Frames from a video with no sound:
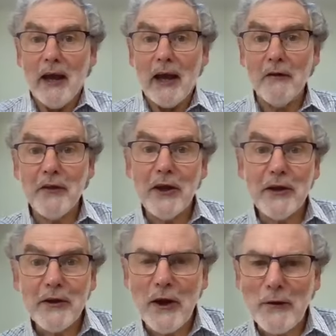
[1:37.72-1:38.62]
How
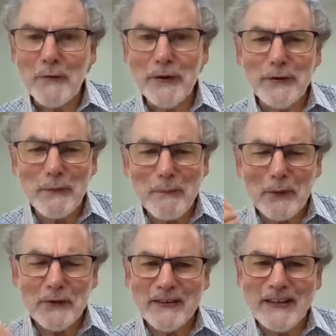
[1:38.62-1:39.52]
then are we to
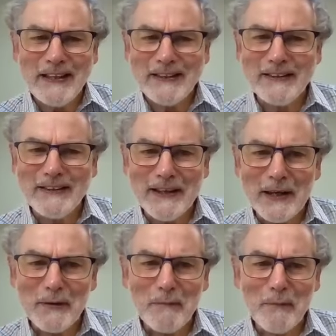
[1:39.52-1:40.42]
persist
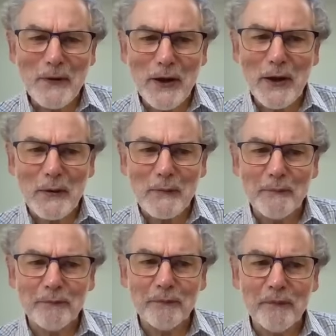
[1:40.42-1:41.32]
in prayer?
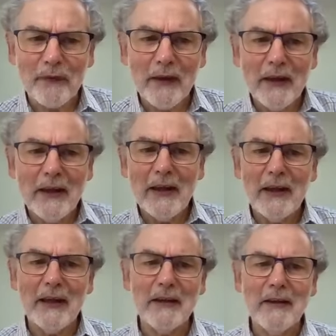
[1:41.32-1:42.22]

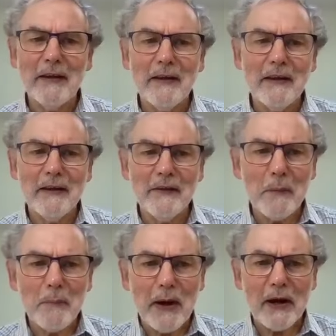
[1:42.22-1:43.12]
In
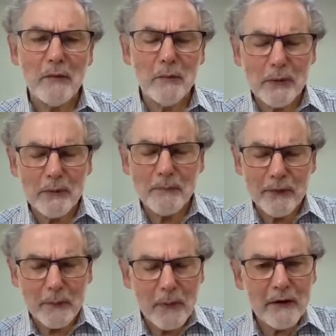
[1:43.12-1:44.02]
the parable,
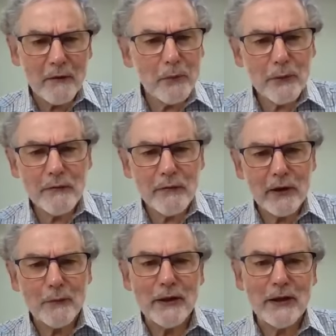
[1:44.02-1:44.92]
the parable we
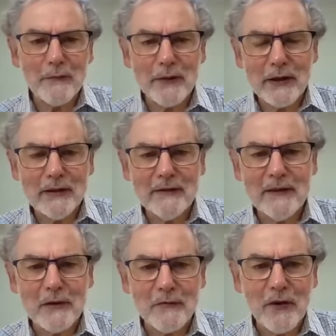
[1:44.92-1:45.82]
read, we, we can
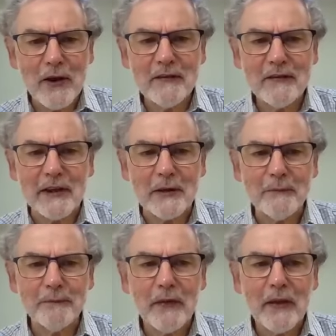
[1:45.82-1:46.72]
see, firstly,